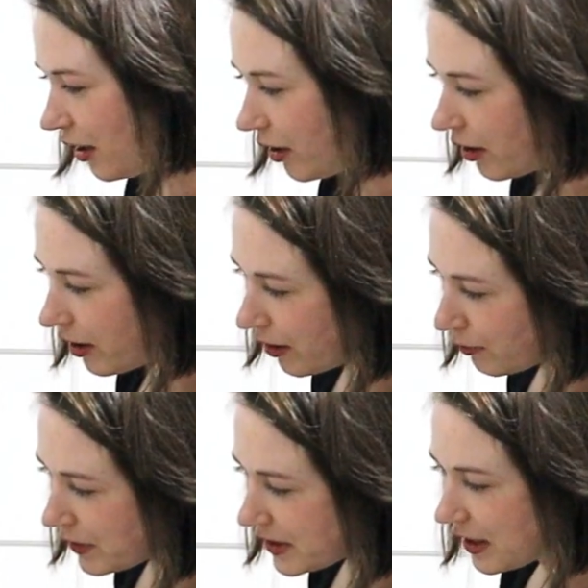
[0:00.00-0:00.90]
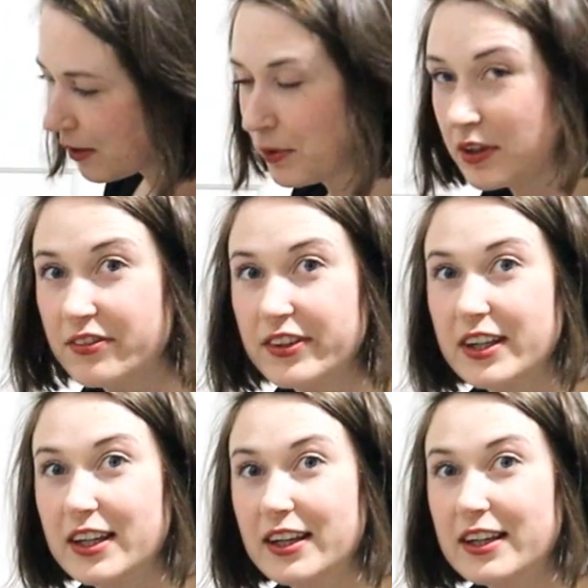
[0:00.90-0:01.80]
Oh, I'm missing a bit of it.
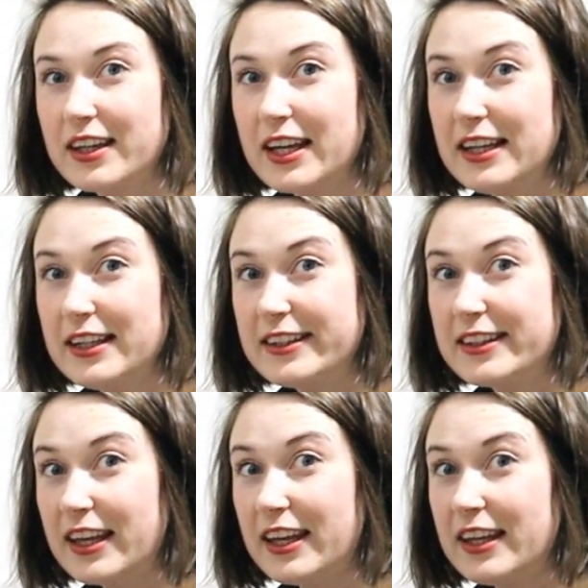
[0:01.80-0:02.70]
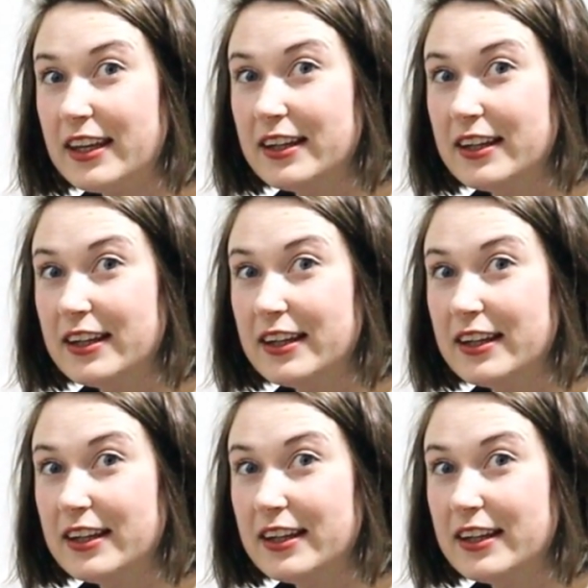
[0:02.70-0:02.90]
Can you see?